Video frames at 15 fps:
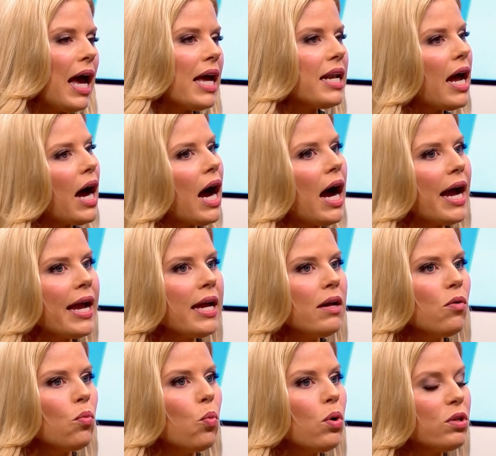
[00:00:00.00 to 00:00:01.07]
And
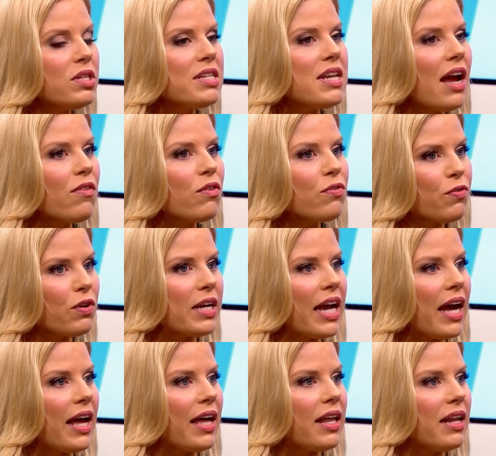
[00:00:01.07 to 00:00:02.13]
I will never
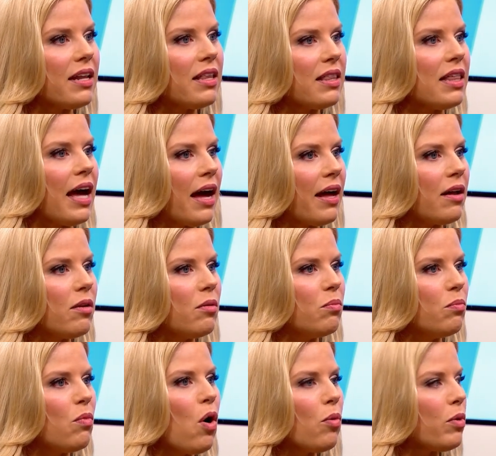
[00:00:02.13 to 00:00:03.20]
forget that
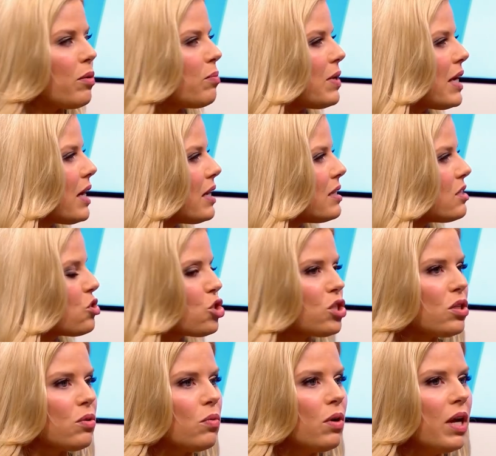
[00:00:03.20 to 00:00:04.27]
moment because
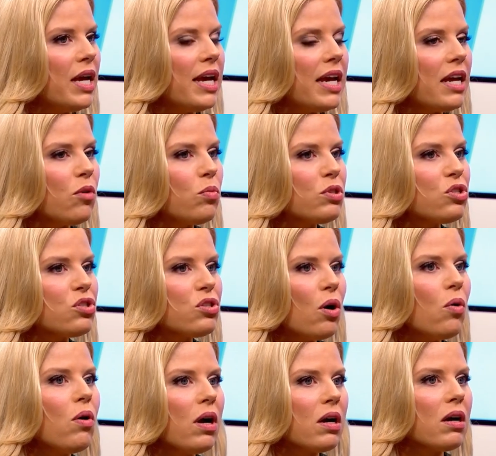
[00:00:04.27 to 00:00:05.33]
mm. she, it was
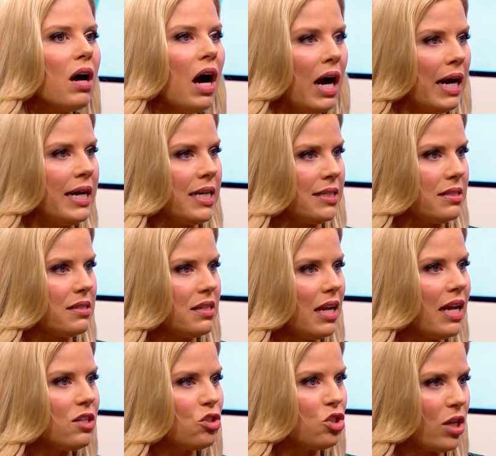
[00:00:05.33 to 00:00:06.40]
so kind
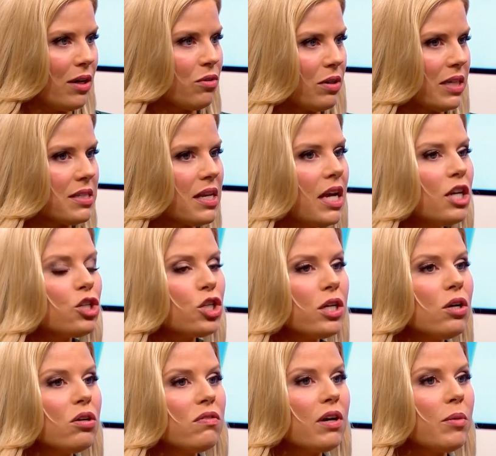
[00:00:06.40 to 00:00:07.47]
and generous.
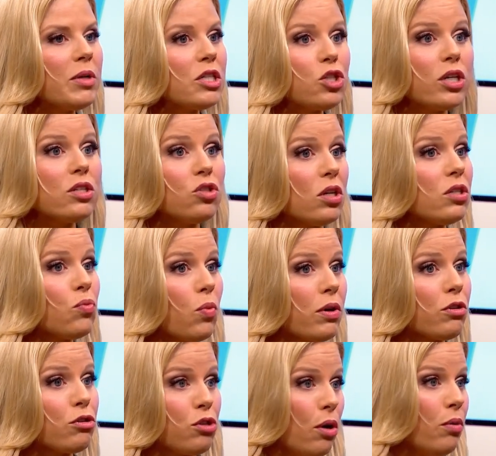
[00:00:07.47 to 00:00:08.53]
She could have come in, she had just
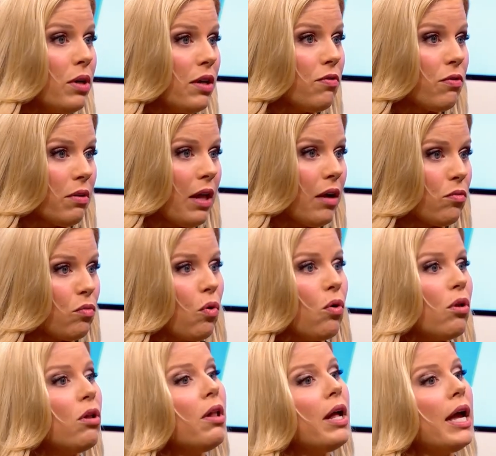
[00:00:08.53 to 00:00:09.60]
won her Tony for that
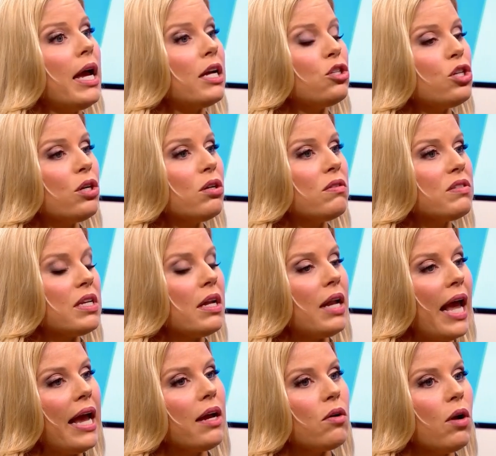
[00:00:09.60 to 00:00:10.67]
role, and she could have
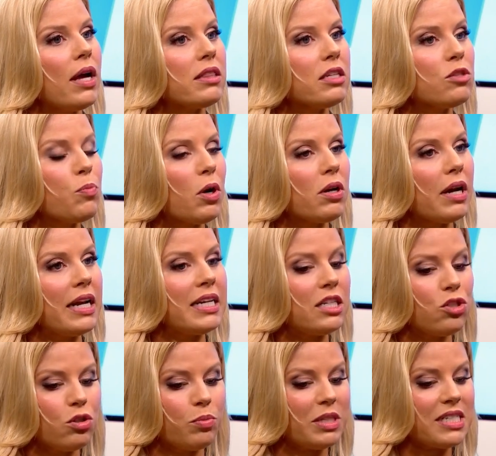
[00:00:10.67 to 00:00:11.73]
said, hey, at this part, I
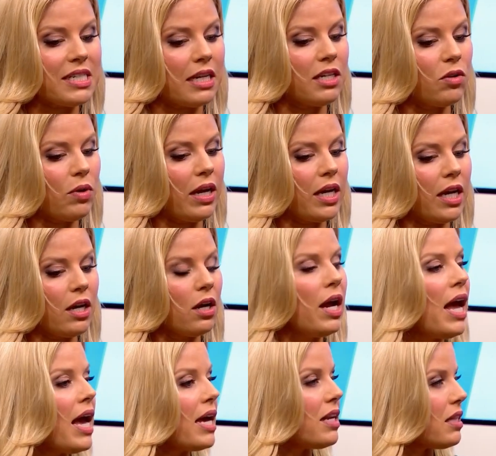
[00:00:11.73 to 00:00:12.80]
need you to be standing right here,
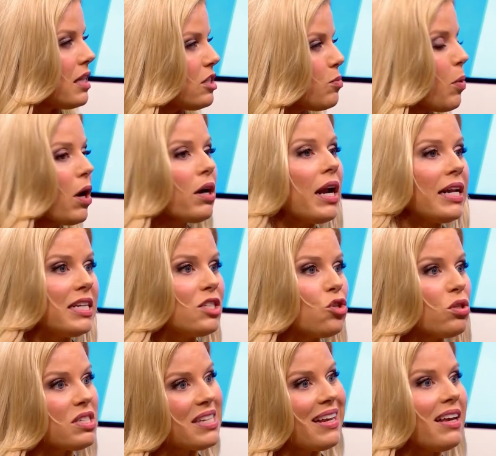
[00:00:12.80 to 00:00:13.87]
and right. at this part, I need
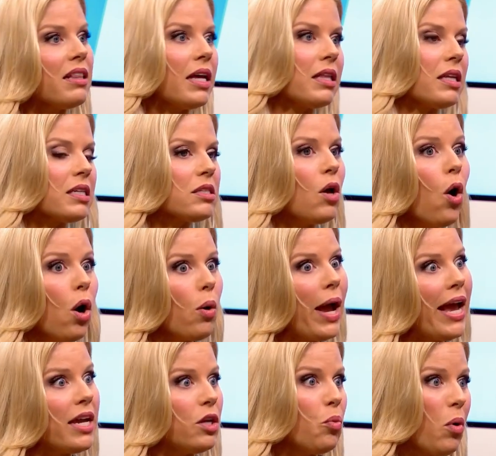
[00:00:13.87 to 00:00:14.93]
you to sing it like this. Oh,
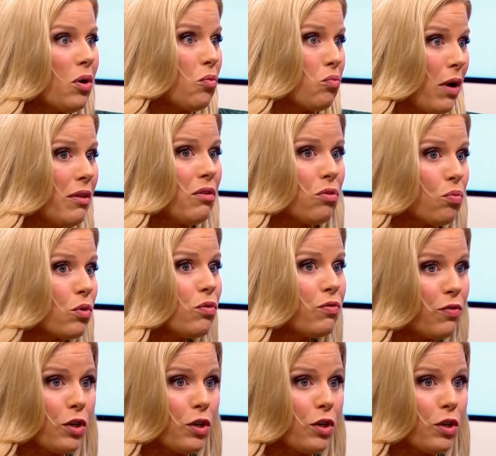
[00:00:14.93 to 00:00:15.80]
hey, you want to run through